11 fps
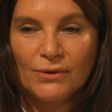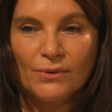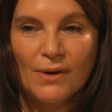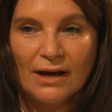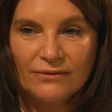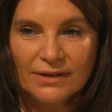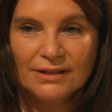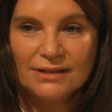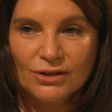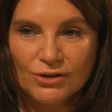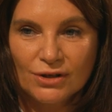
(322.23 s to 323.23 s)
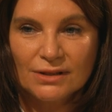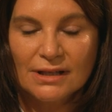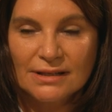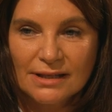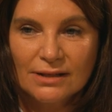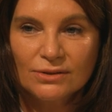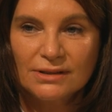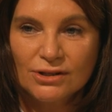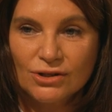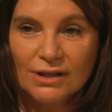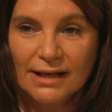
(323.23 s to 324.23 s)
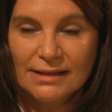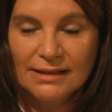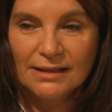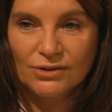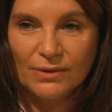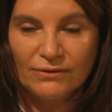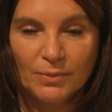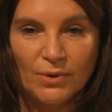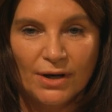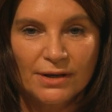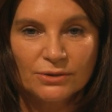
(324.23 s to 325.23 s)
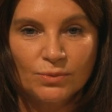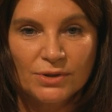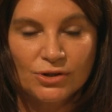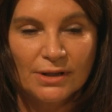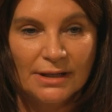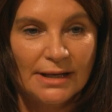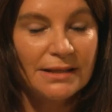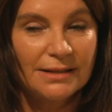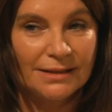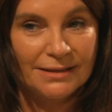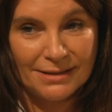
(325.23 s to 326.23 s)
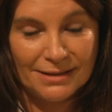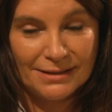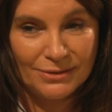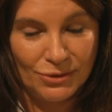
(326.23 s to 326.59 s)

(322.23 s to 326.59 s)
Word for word: through having a single digital ID to every product, which in essence,